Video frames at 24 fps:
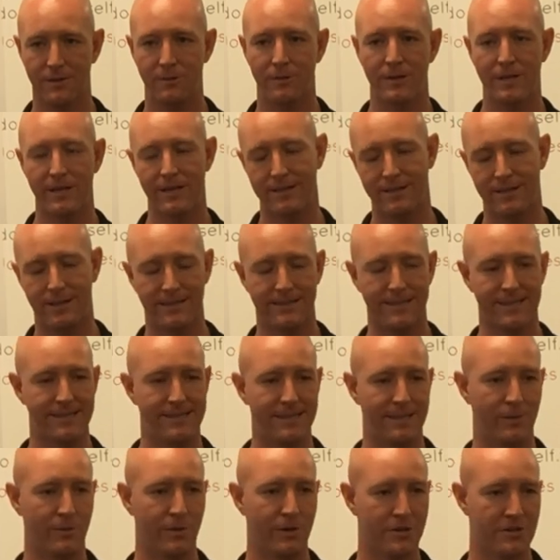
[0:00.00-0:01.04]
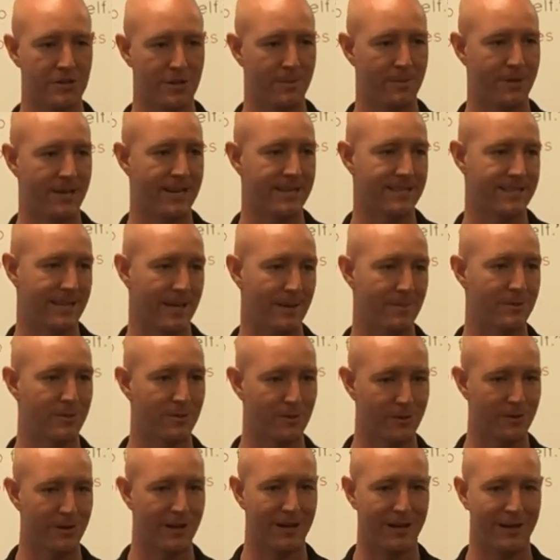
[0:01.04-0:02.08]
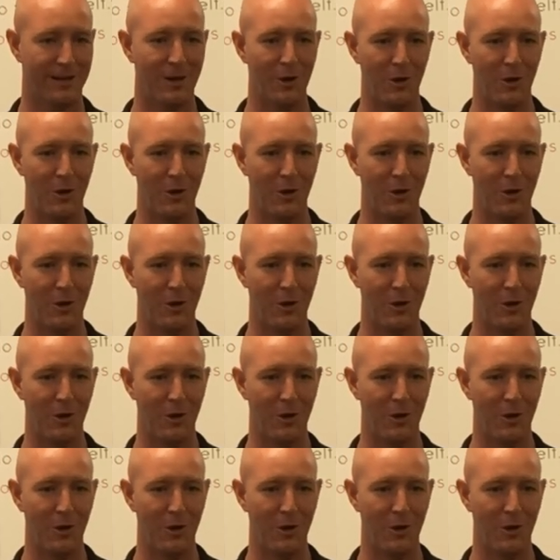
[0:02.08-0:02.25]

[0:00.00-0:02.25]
we did a toxicity workshop last time, so we're not gonna